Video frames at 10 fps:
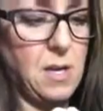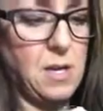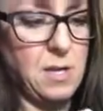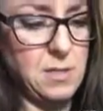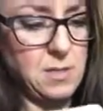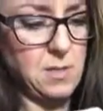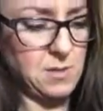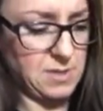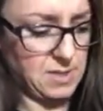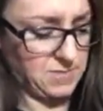And,
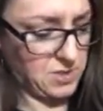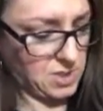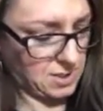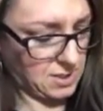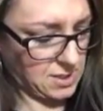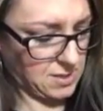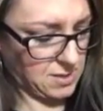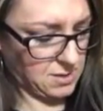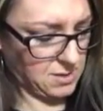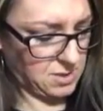oh, I didn't even check that
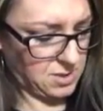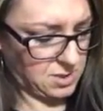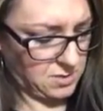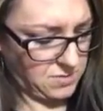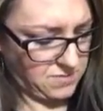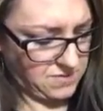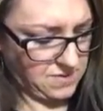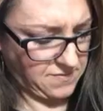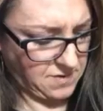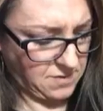there.
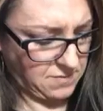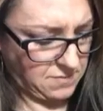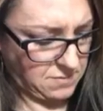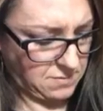255.